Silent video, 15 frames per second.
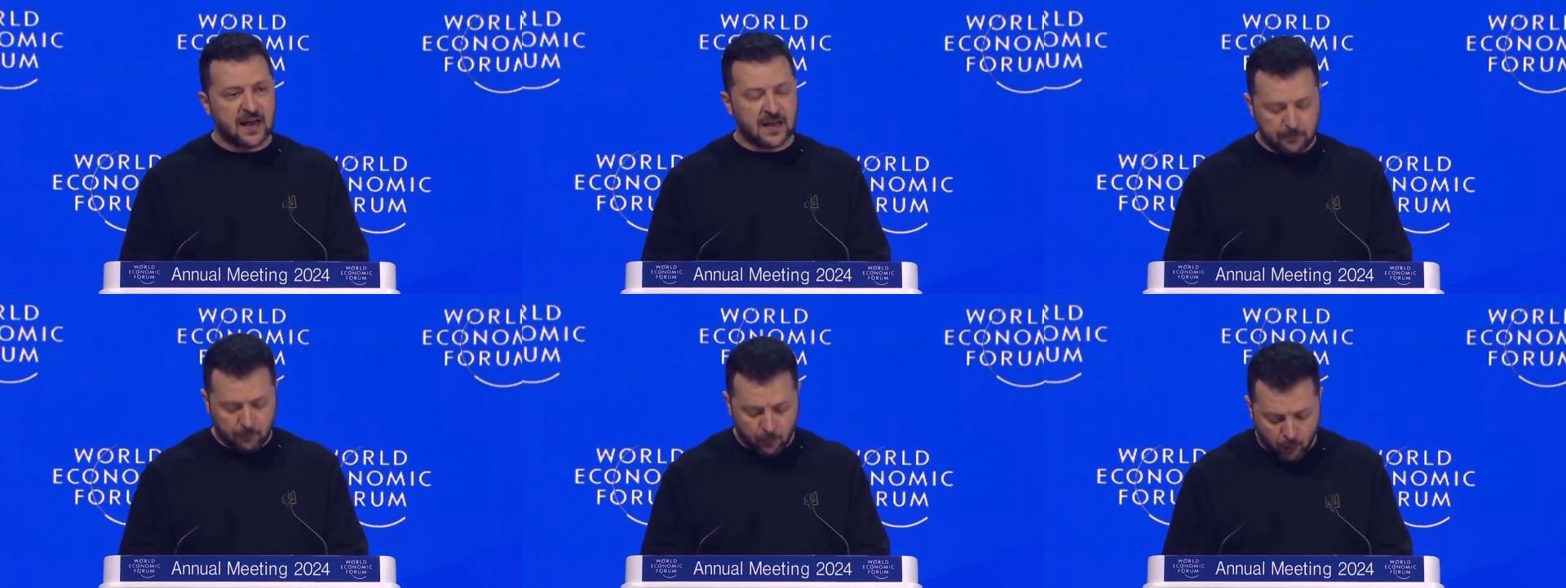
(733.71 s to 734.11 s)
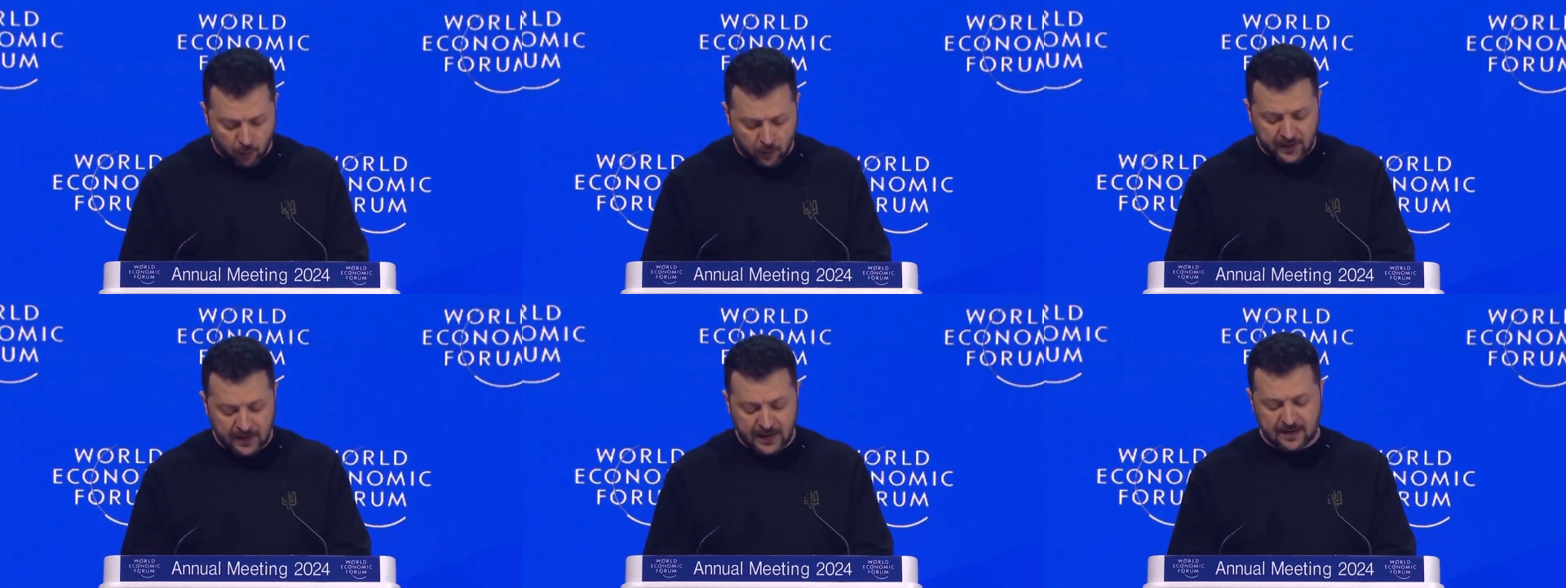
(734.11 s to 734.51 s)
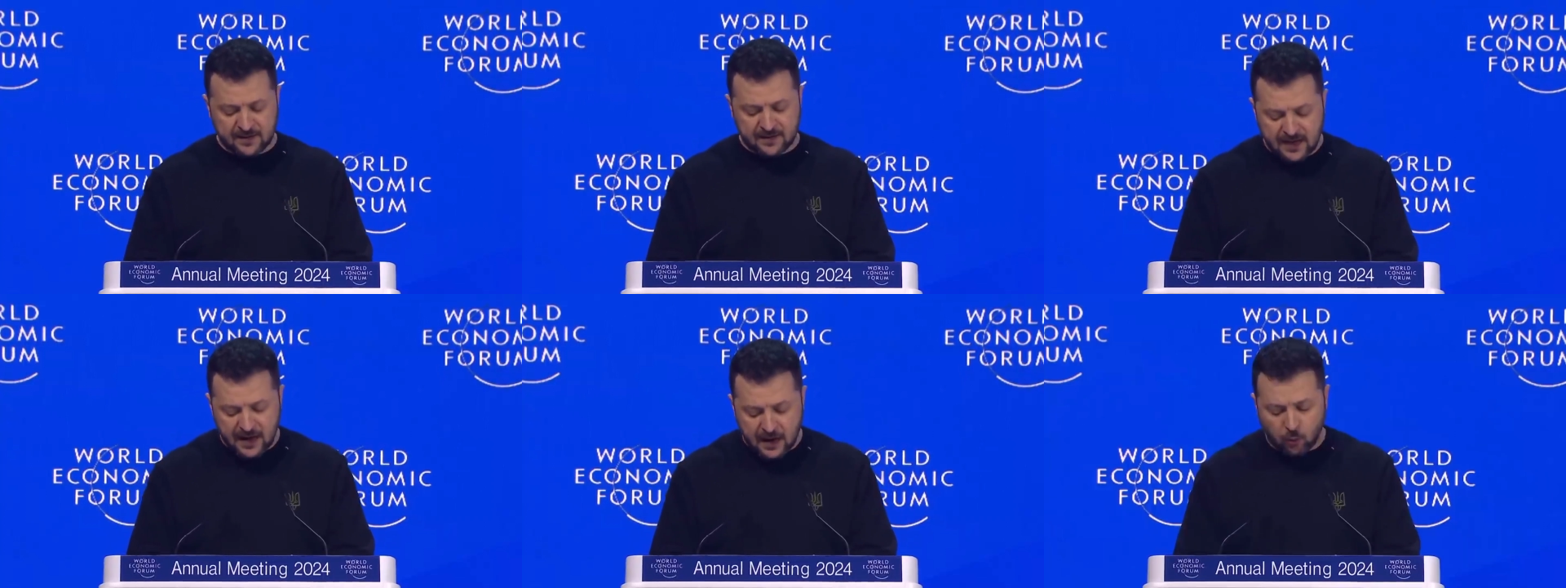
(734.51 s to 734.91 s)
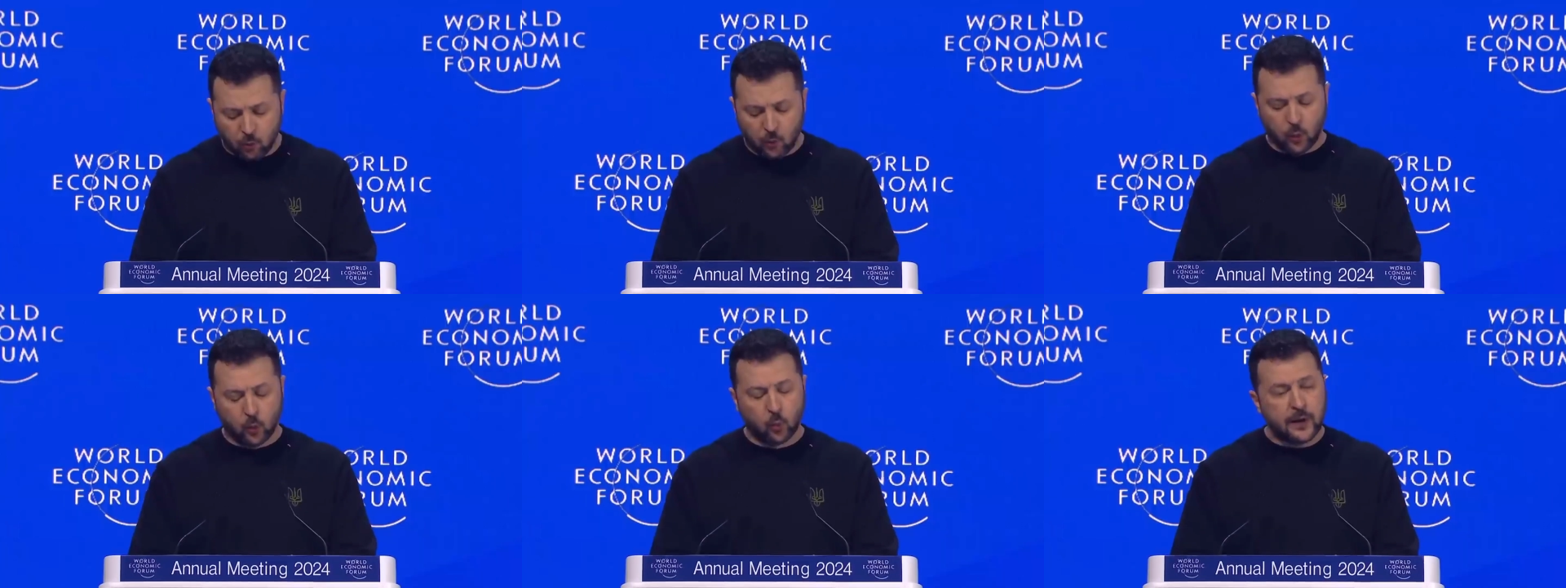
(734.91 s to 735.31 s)
and more. And
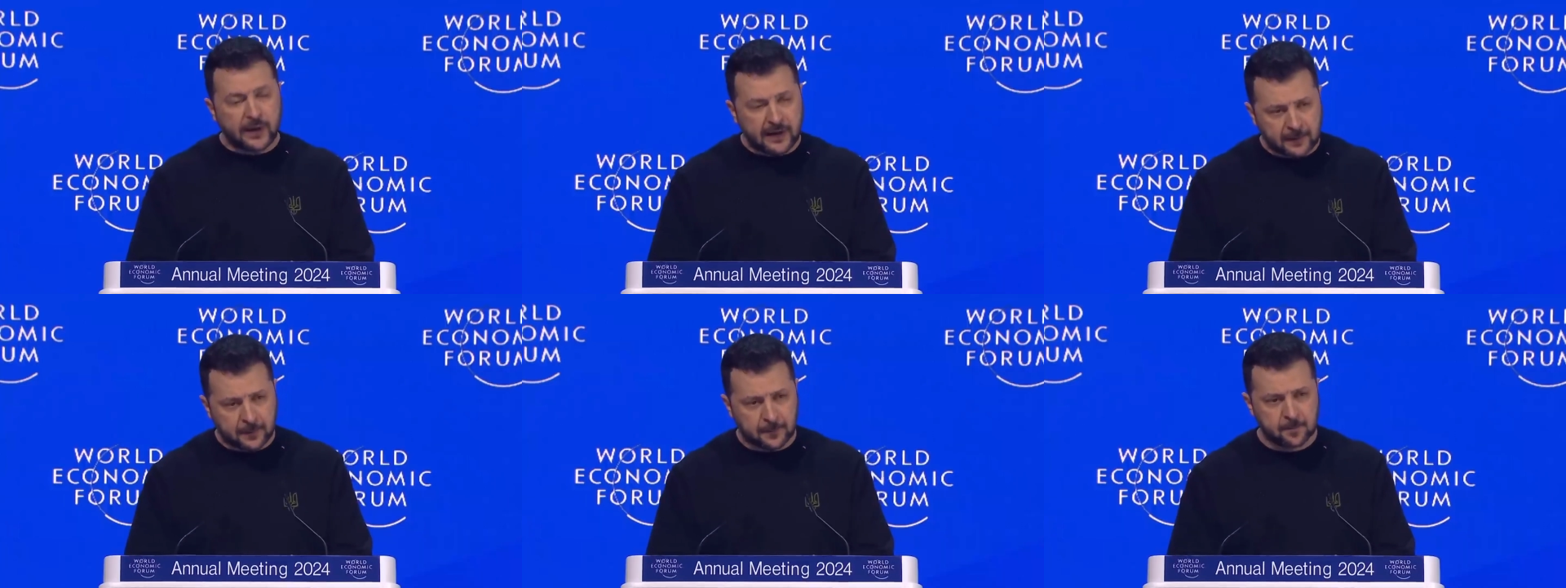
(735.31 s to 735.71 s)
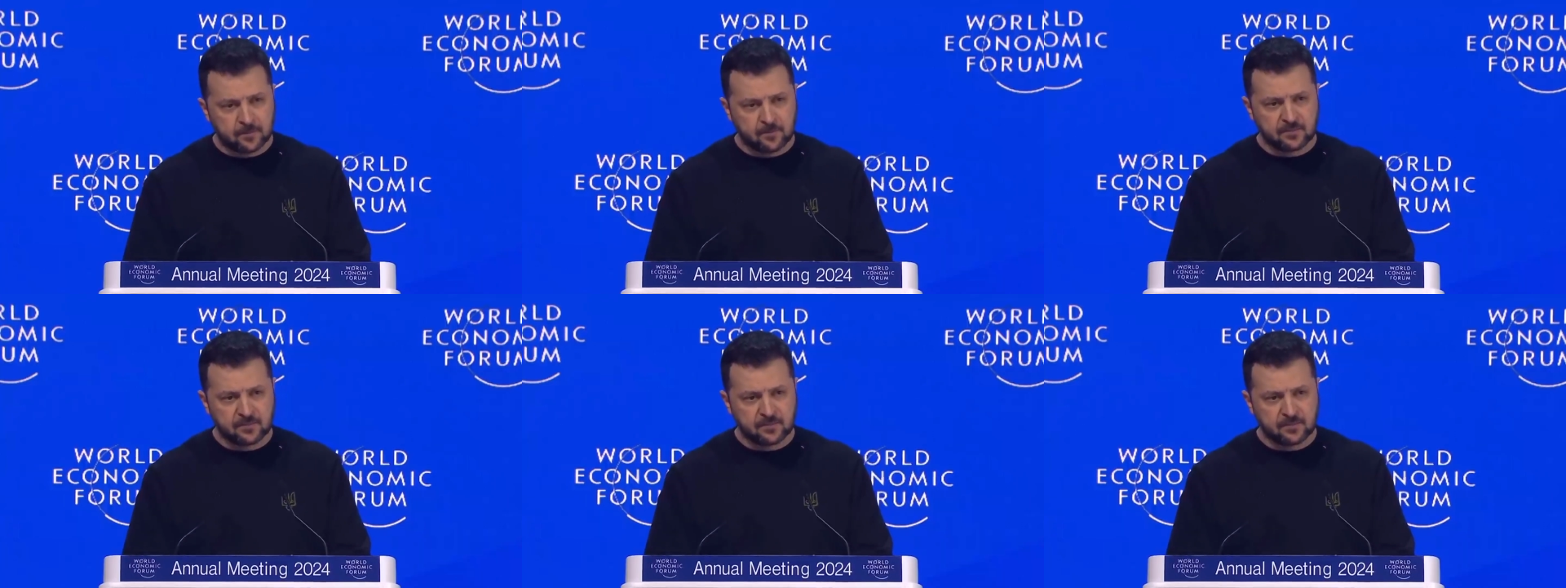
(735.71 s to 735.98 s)
now we